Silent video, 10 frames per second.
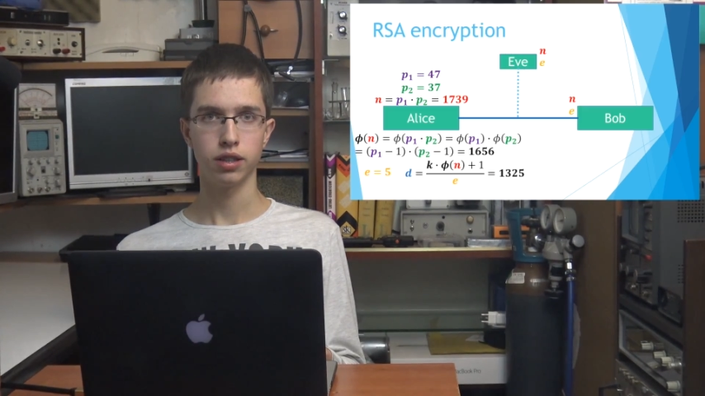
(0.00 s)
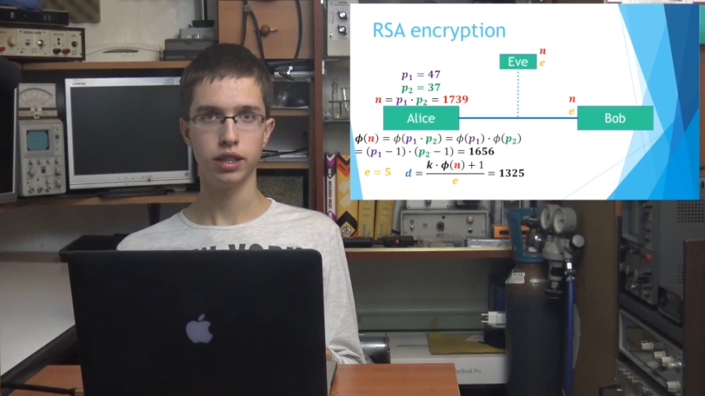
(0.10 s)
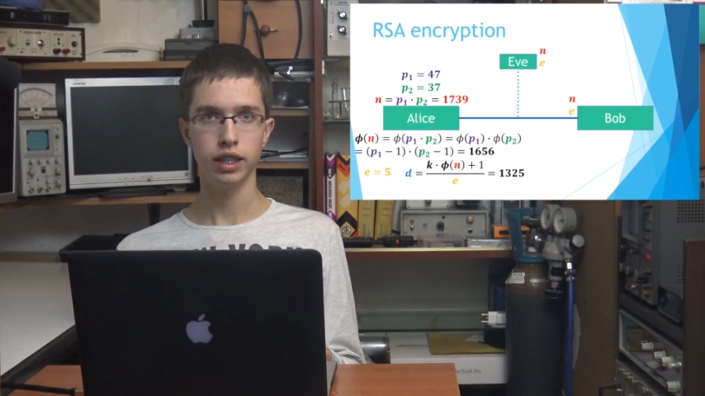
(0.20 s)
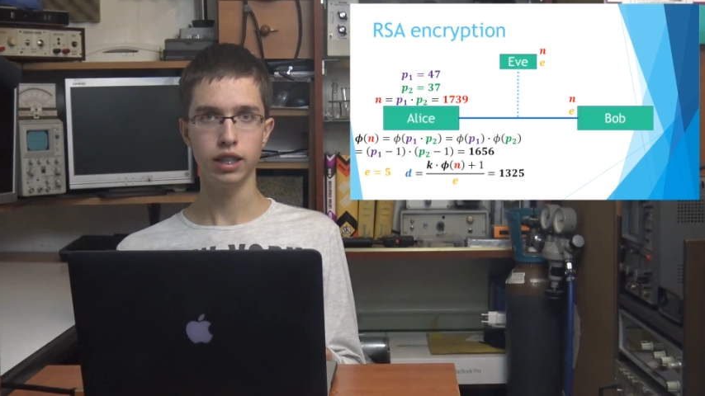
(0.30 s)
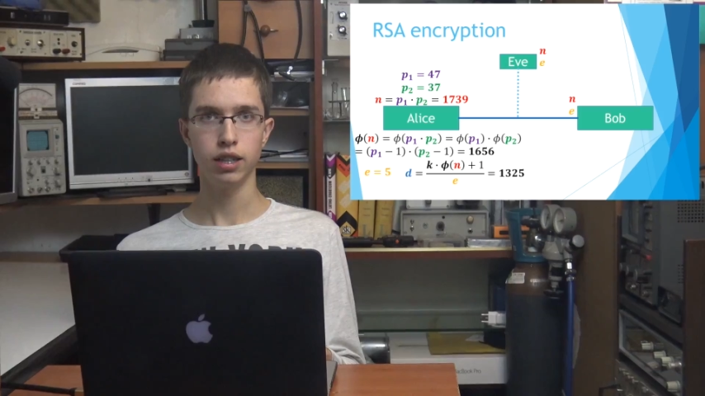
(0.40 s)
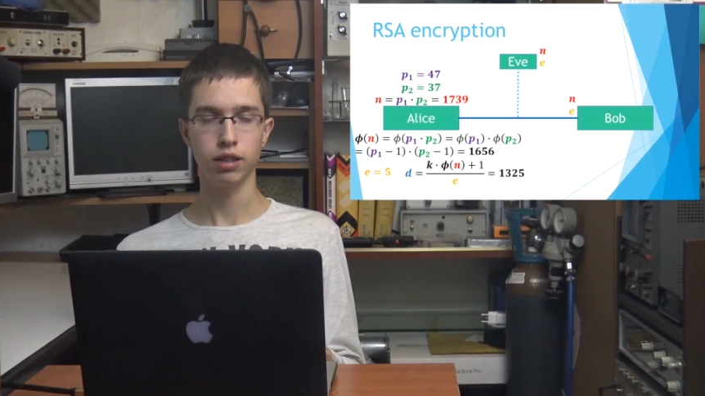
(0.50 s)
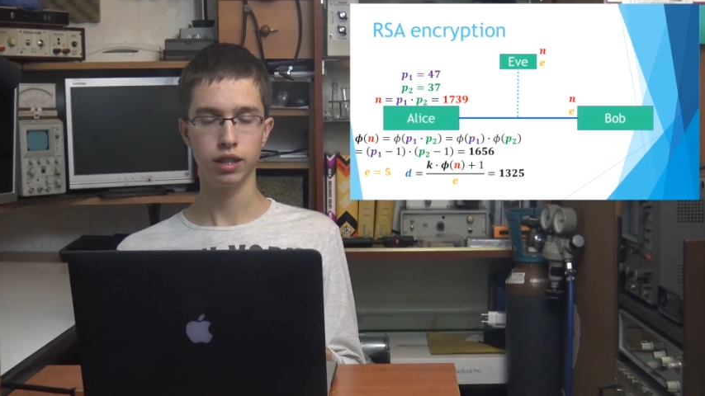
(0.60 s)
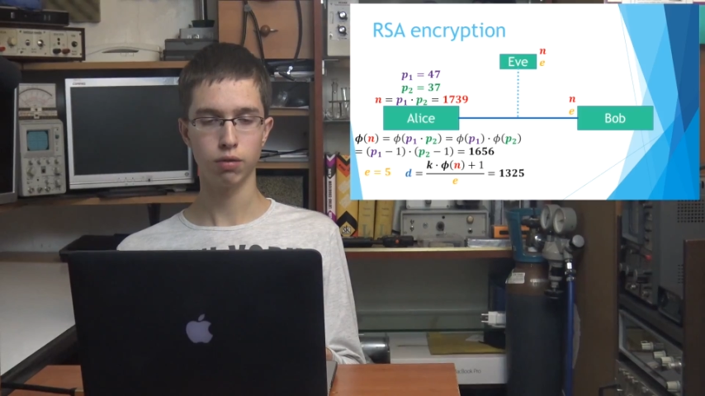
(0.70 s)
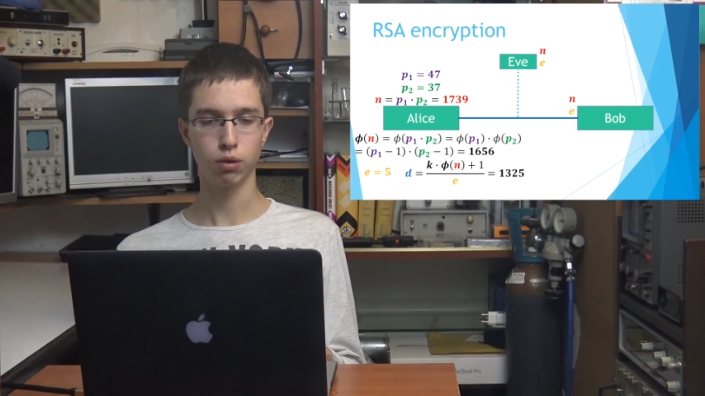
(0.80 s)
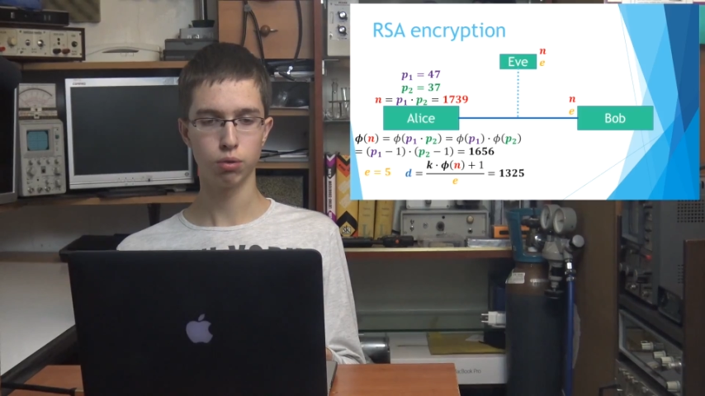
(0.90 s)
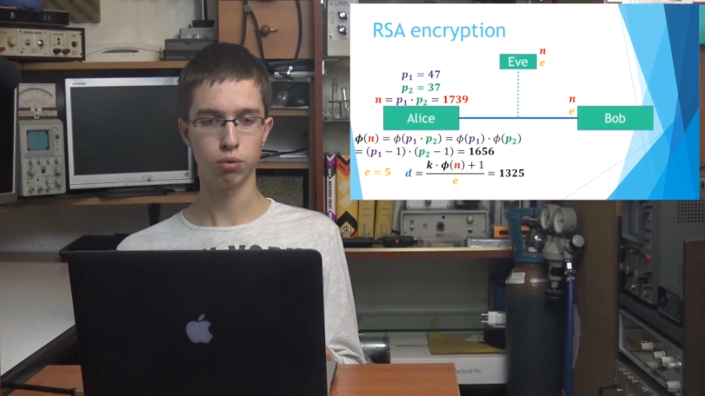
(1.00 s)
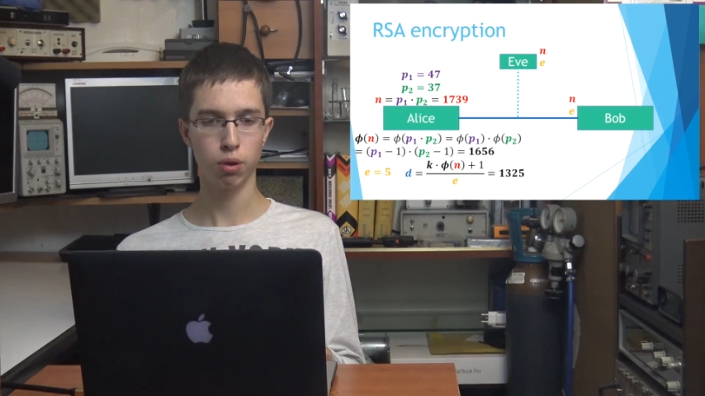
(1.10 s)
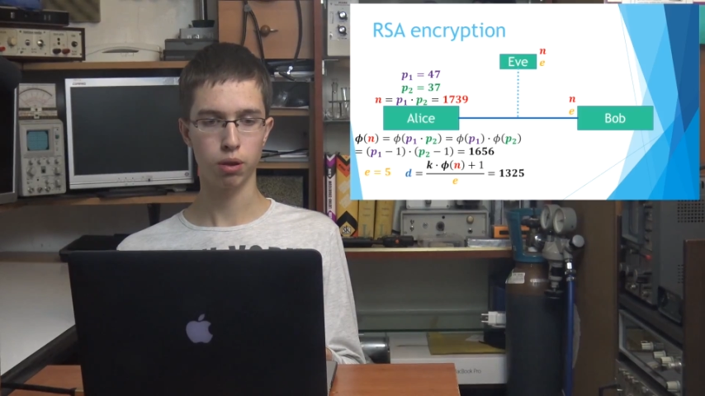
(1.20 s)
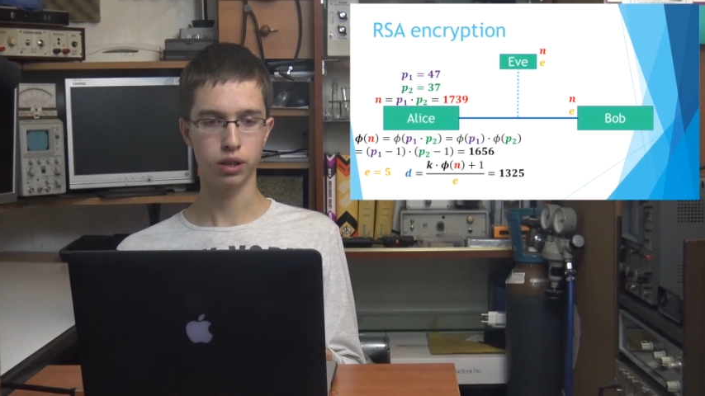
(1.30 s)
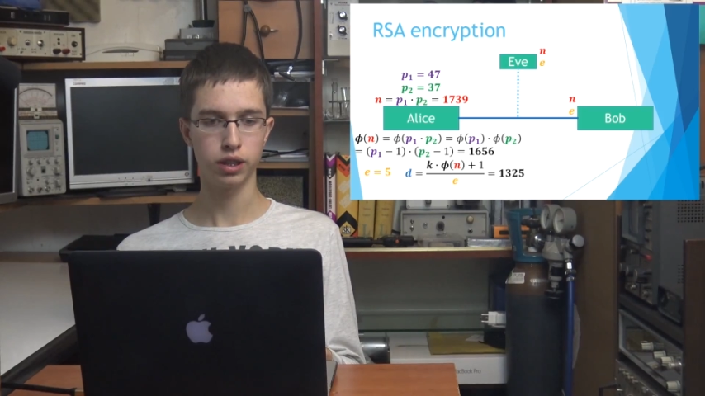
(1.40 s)
d equal to
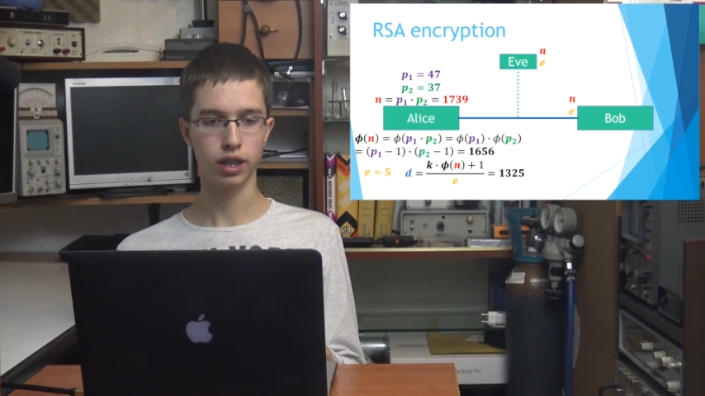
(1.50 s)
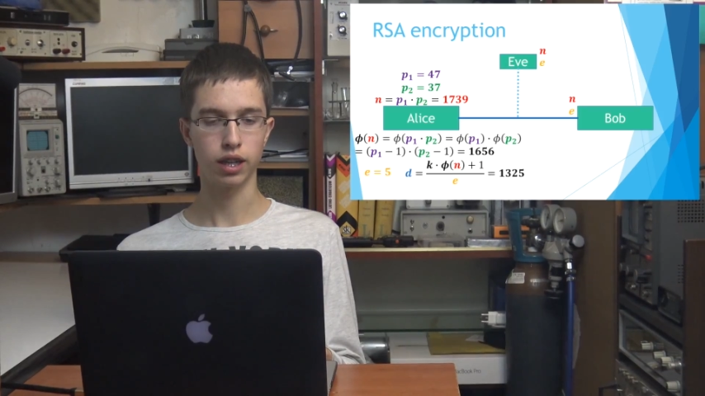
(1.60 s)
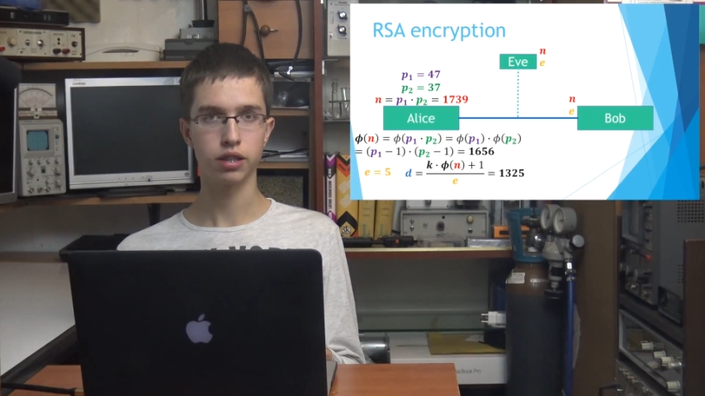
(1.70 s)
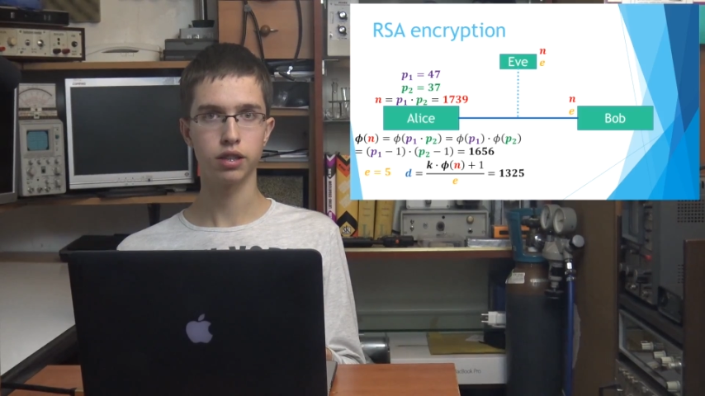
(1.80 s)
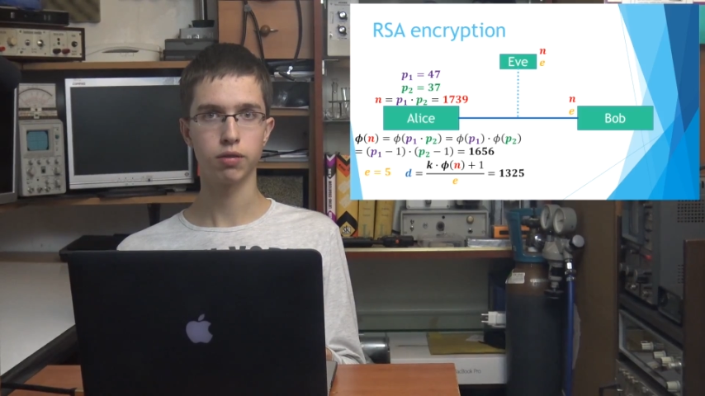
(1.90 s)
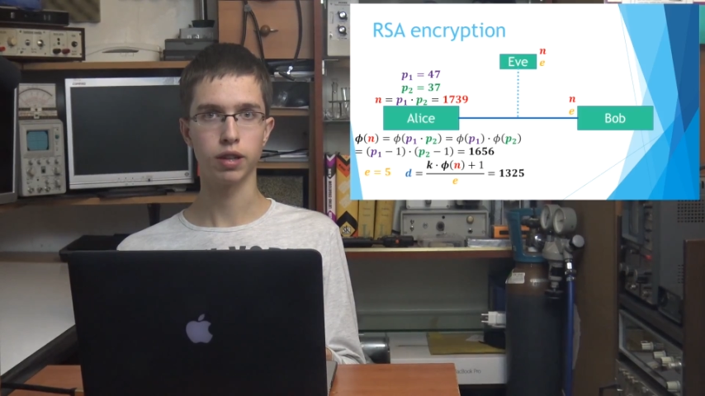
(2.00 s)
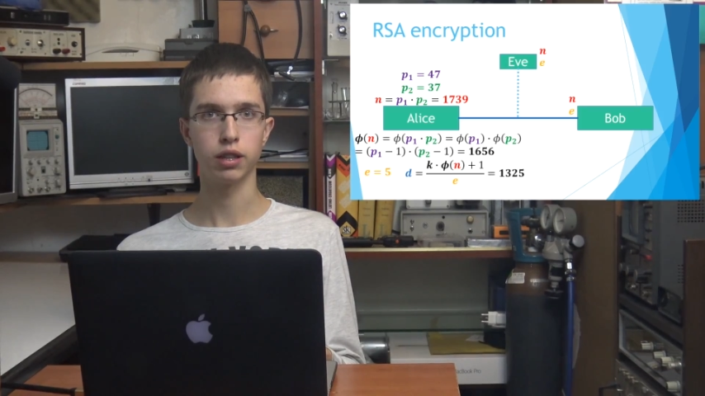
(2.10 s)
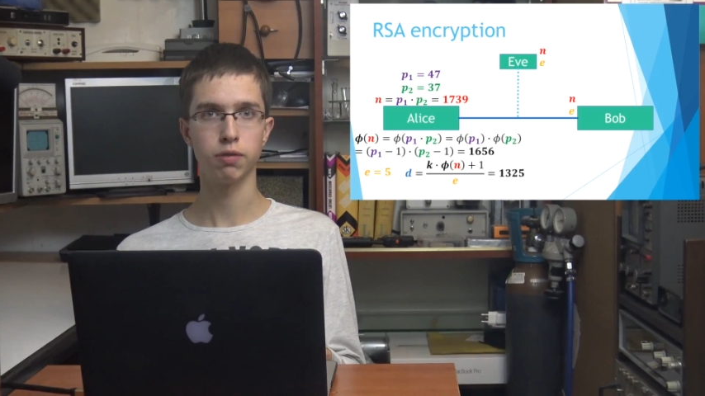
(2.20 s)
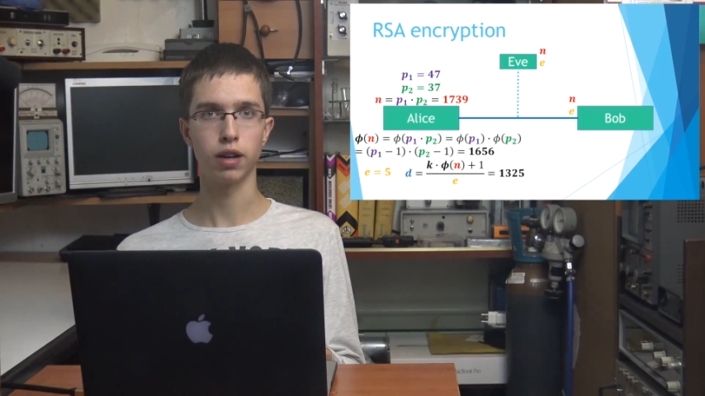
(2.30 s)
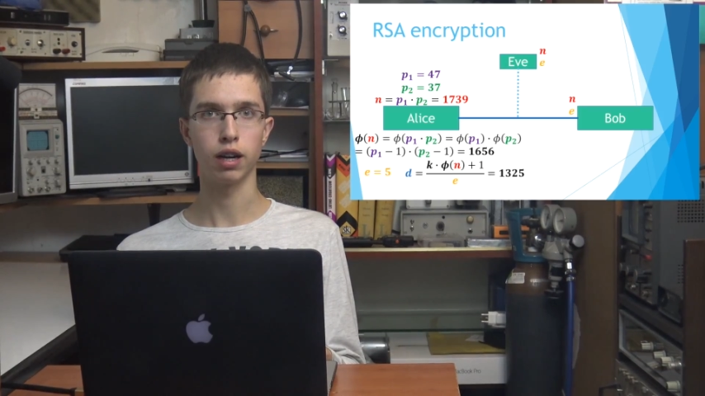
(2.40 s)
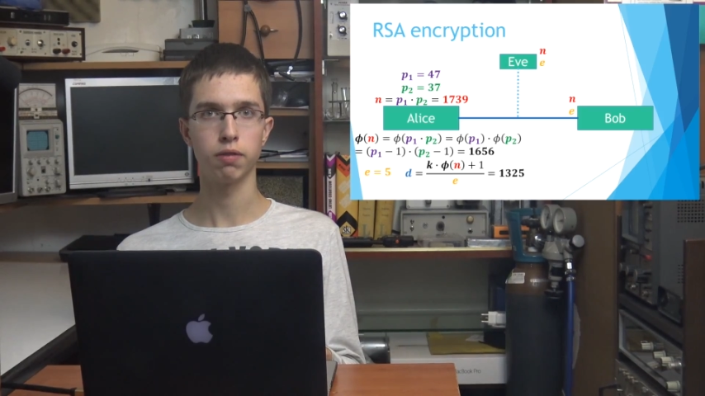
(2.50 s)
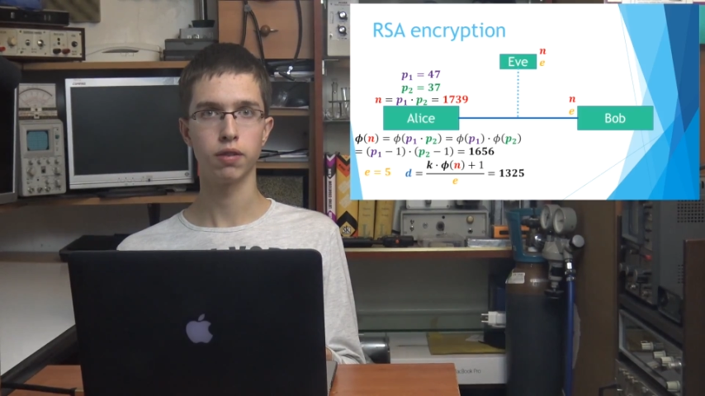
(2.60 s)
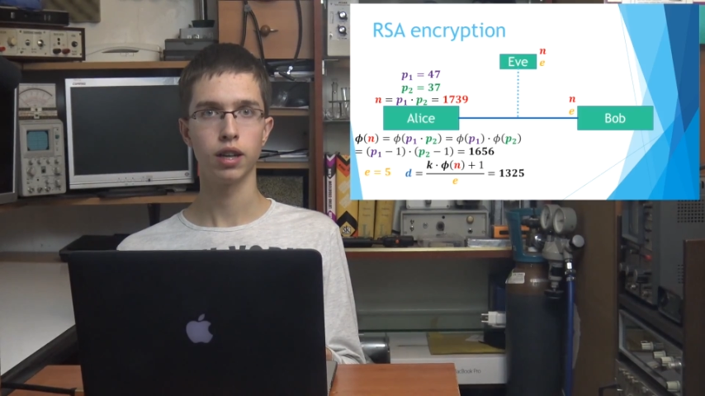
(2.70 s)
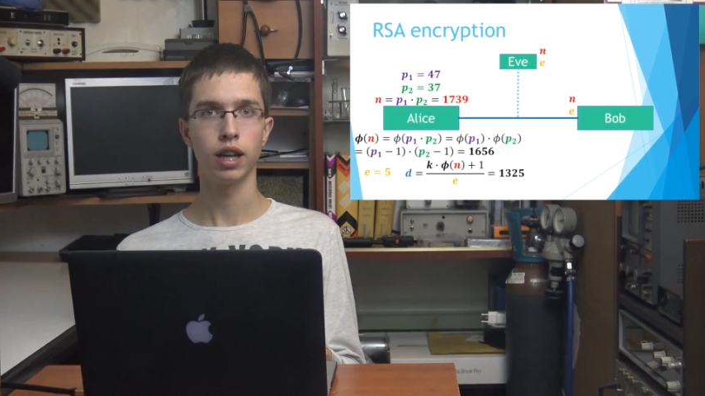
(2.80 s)
1325.